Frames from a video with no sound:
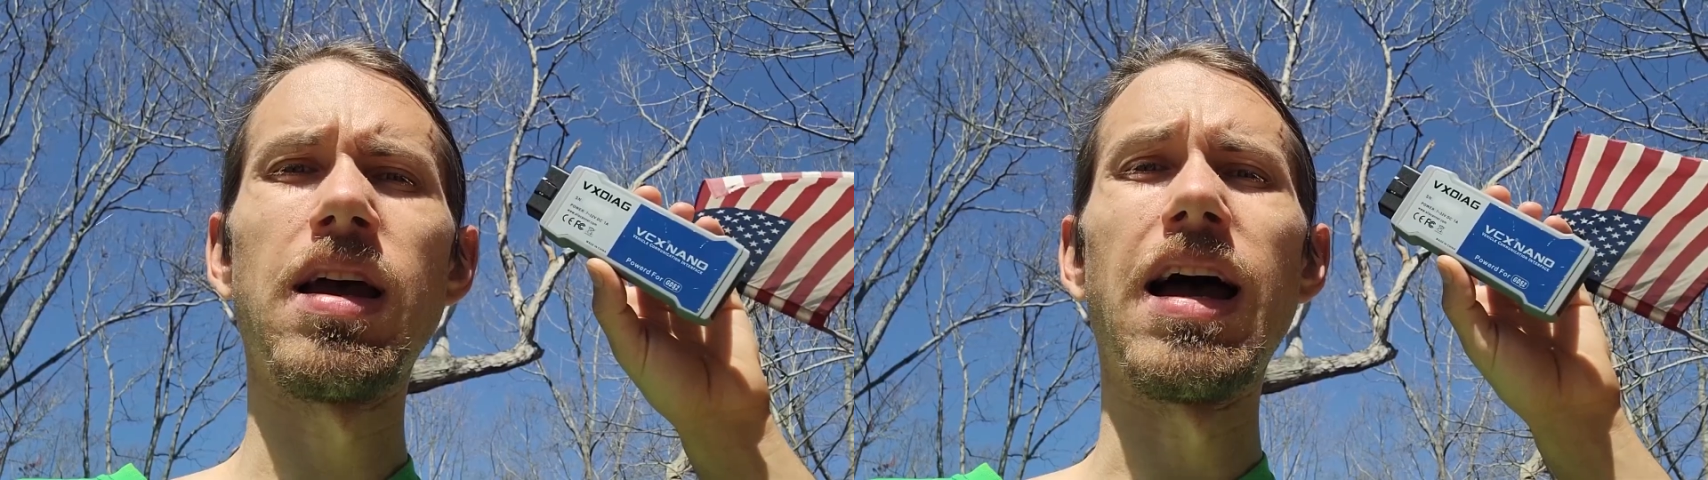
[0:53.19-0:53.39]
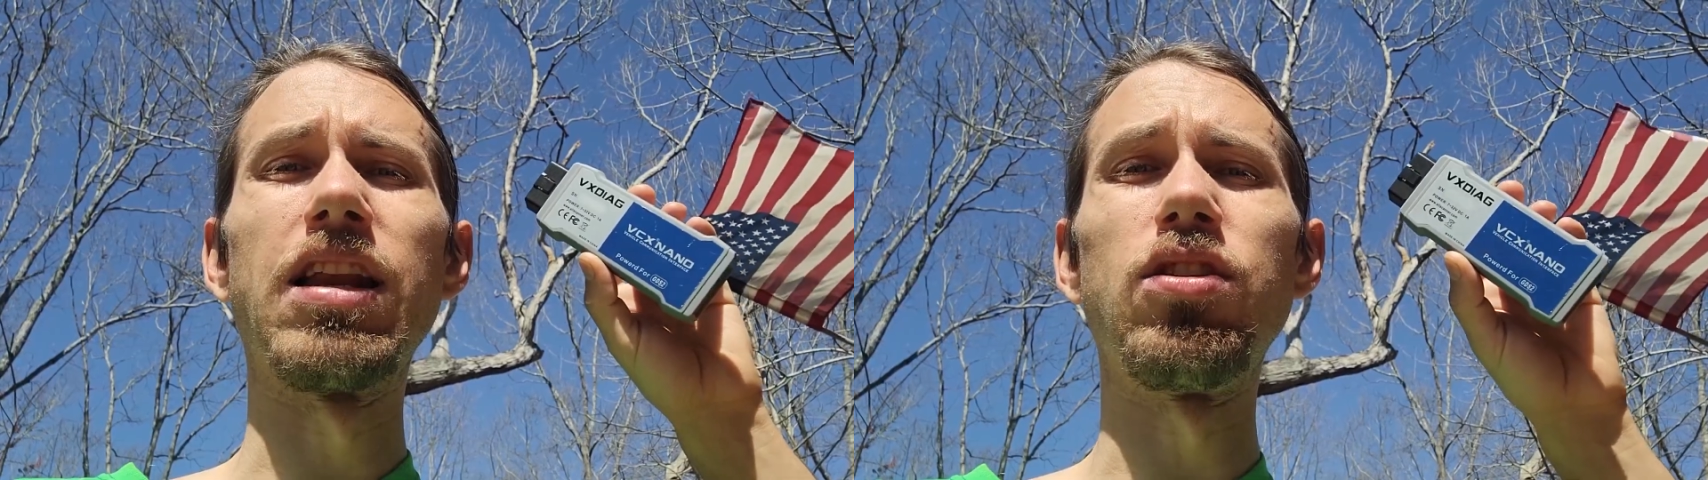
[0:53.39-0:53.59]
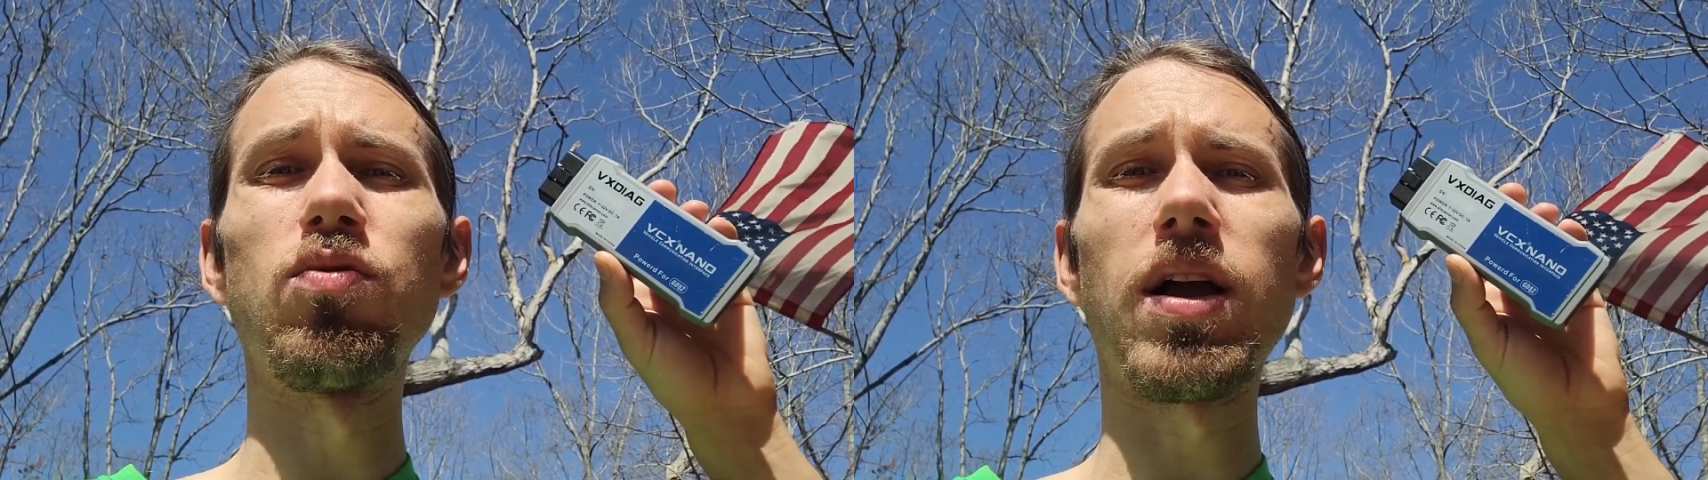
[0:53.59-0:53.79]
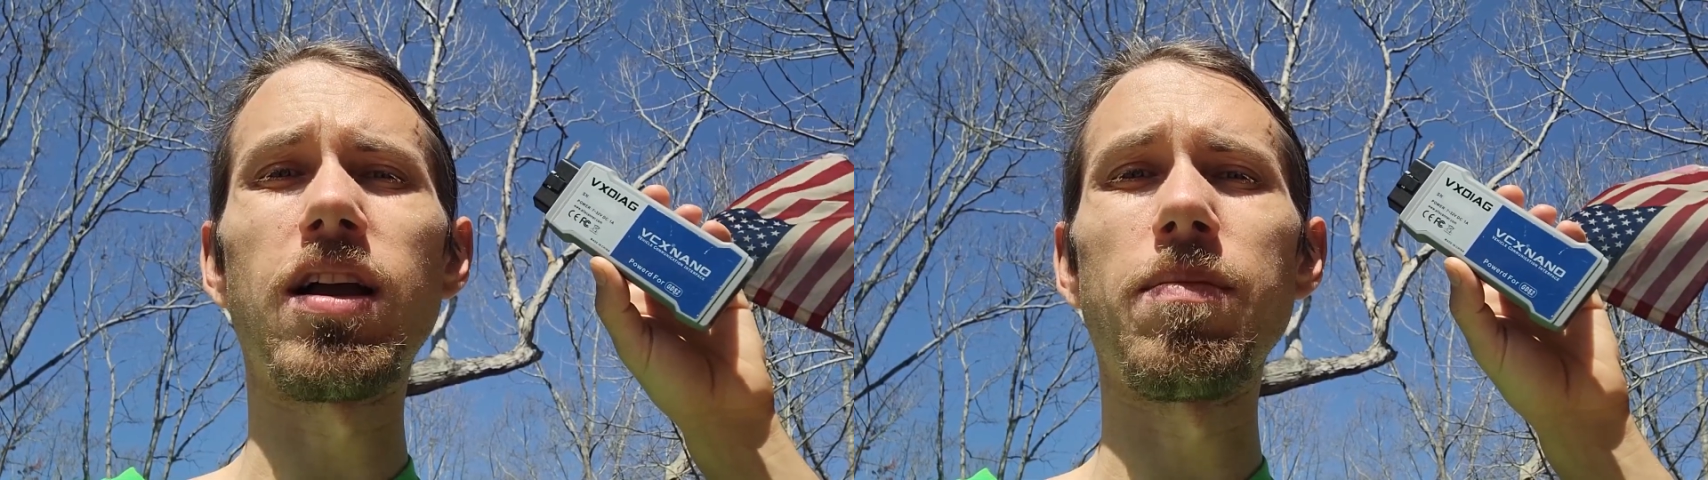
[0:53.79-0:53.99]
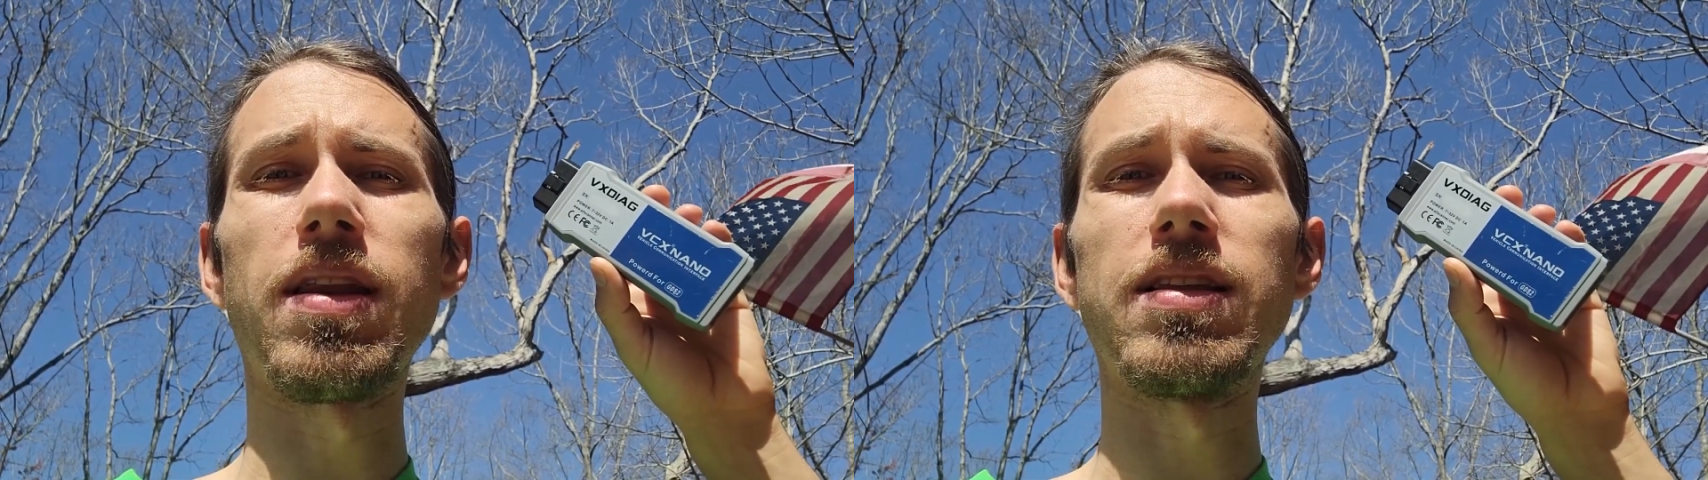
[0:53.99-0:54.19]
I do
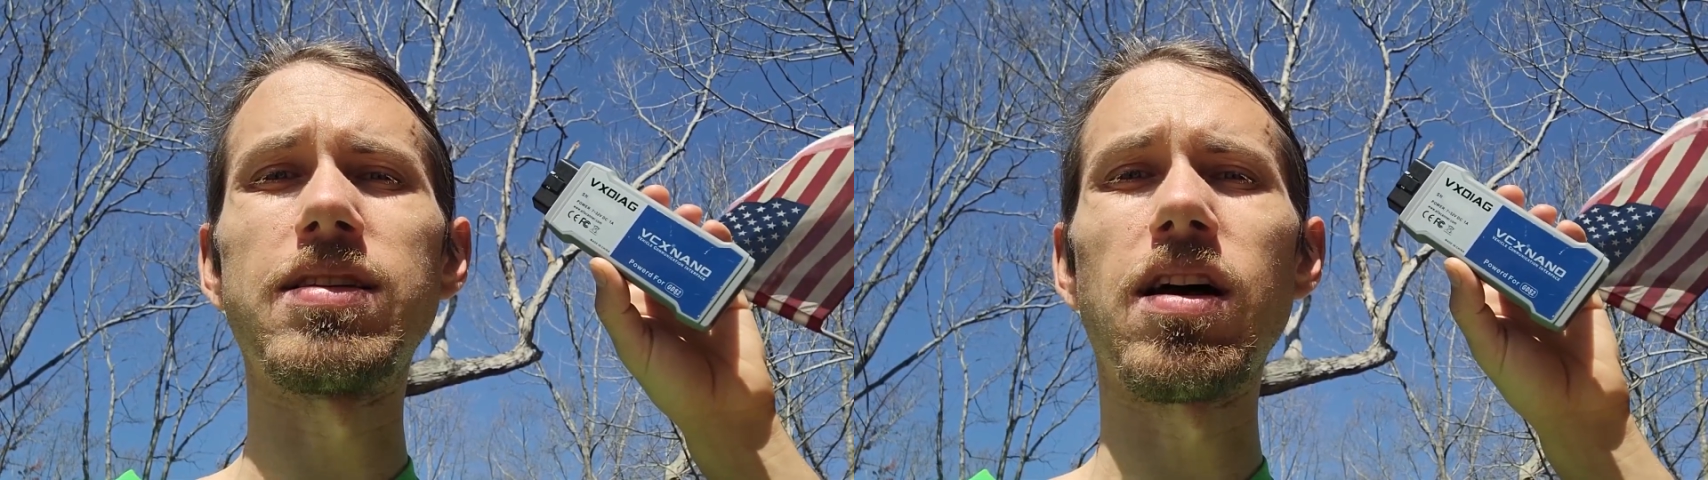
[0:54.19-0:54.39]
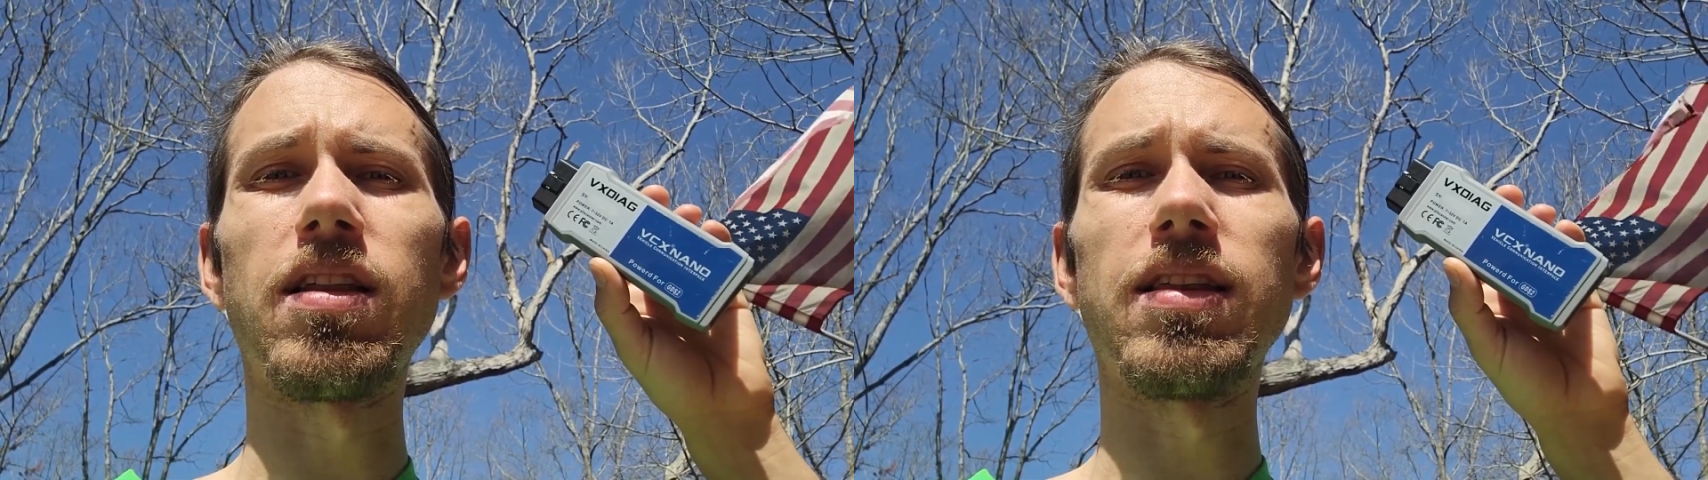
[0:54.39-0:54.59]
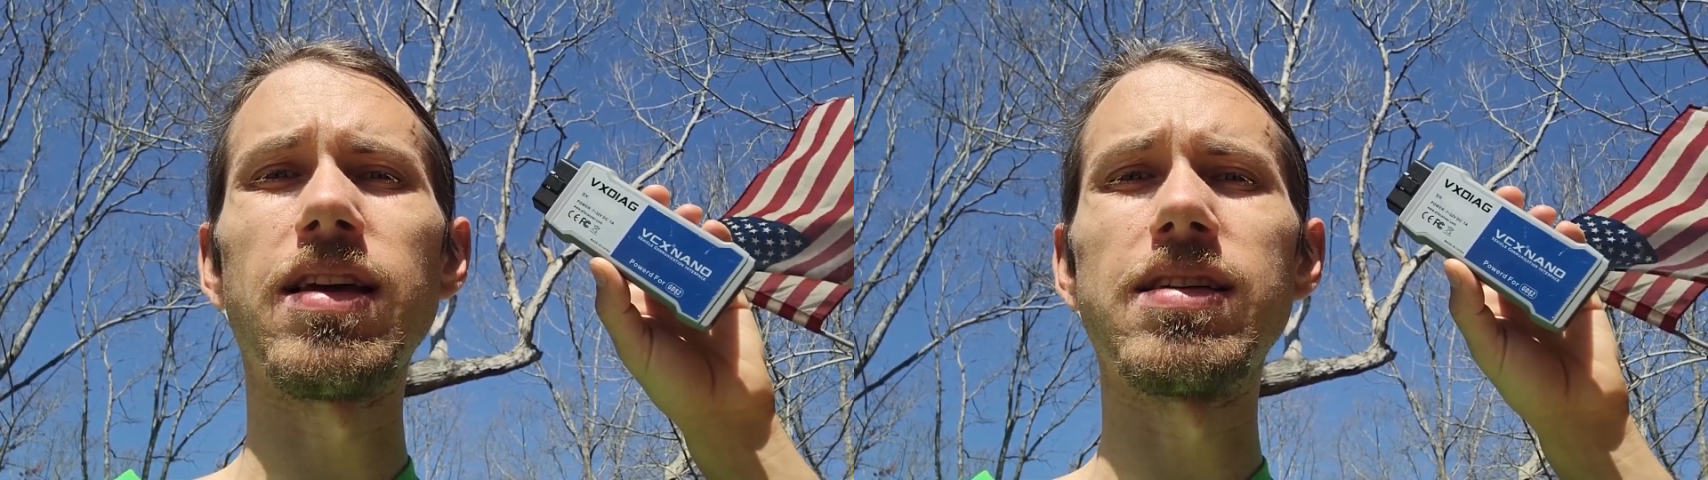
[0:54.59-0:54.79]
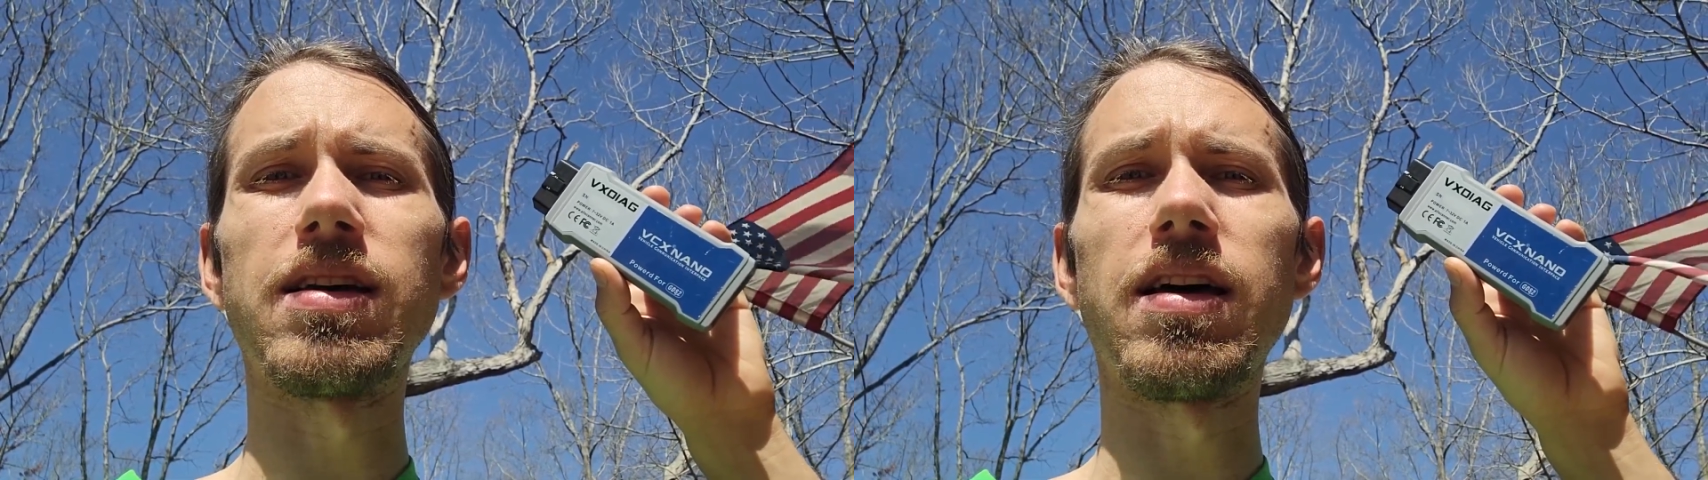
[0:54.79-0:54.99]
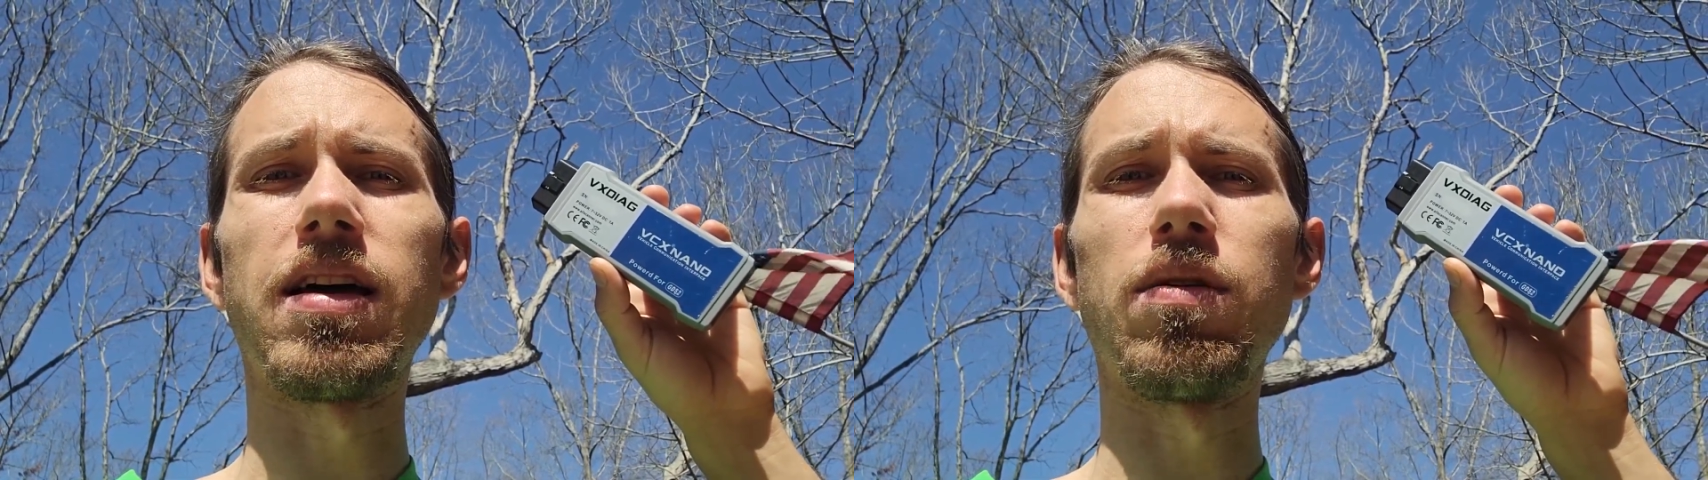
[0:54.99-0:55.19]
recommend installing this
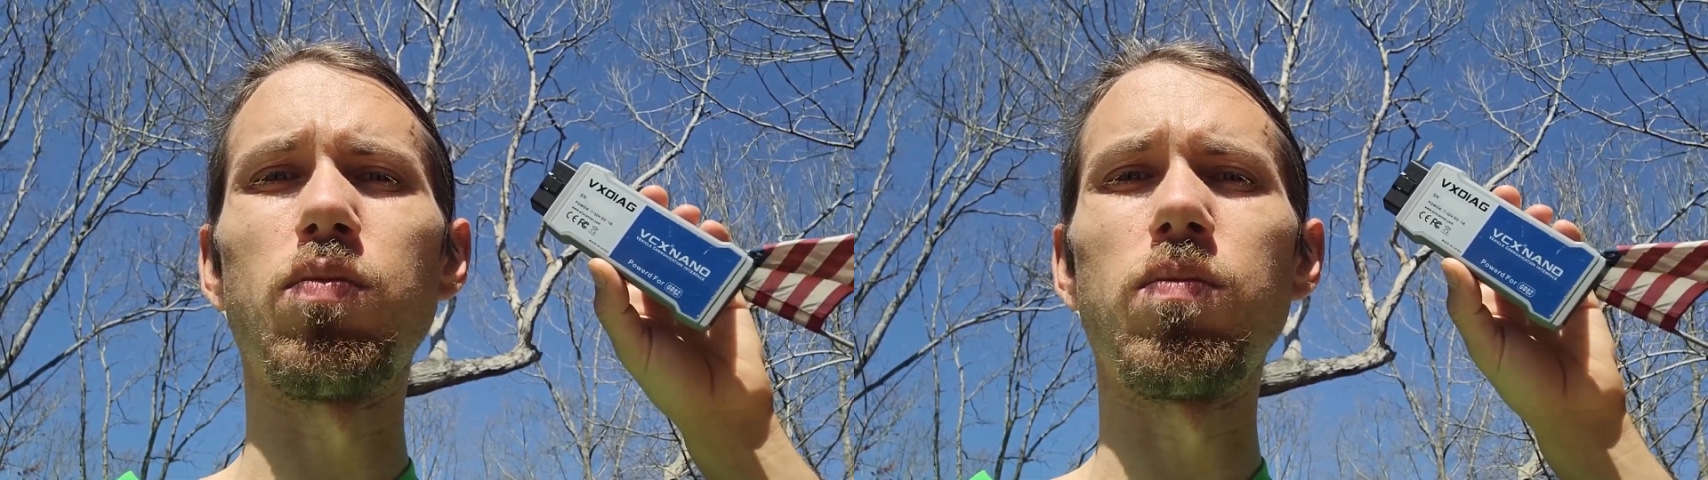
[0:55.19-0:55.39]
on a